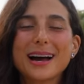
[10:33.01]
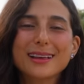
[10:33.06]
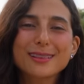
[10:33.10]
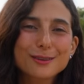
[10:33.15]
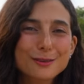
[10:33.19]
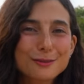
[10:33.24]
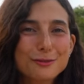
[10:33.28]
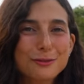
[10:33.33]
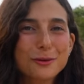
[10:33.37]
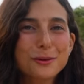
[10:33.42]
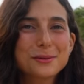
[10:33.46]
I
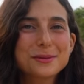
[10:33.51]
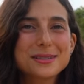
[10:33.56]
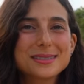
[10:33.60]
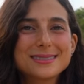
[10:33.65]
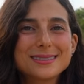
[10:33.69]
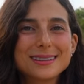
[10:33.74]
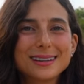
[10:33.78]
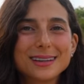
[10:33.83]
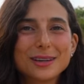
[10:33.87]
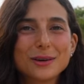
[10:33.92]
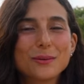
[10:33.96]
look forward to
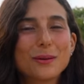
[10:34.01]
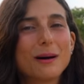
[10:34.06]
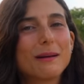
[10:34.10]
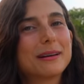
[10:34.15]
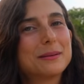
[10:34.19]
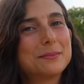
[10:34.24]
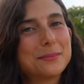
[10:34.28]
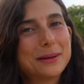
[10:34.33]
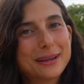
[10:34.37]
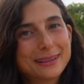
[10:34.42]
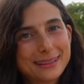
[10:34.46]
seeing you all
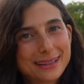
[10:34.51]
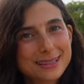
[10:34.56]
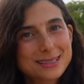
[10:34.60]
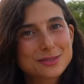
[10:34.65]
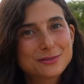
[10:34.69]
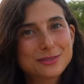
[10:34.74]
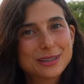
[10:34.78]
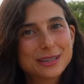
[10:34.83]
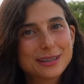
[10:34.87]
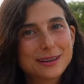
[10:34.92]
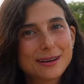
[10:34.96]
in my
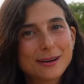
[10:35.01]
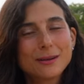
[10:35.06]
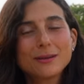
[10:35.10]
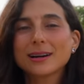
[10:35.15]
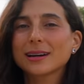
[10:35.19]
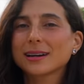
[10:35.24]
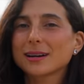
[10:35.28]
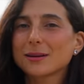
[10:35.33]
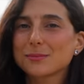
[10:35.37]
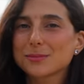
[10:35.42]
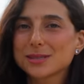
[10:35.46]
next video
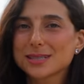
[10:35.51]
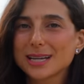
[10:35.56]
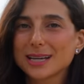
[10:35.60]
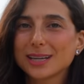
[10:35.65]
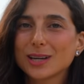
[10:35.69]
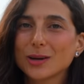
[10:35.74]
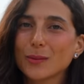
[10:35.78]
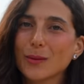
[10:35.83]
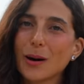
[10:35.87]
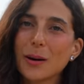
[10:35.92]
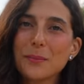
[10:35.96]
and I'm
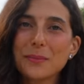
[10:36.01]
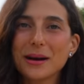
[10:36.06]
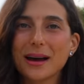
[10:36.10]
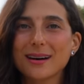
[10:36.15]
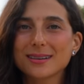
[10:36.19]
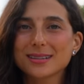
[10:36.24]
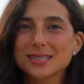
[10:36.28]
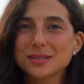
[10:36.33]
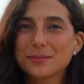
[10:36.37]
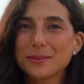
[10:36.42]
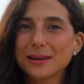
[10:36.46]
sending you all my
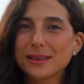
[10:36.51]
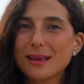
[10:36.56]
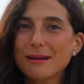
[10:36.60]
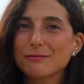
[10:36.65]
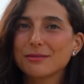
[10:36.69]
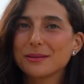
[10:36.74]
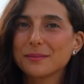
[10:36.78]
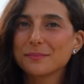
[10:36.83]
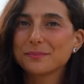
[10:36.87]
hugs and my love.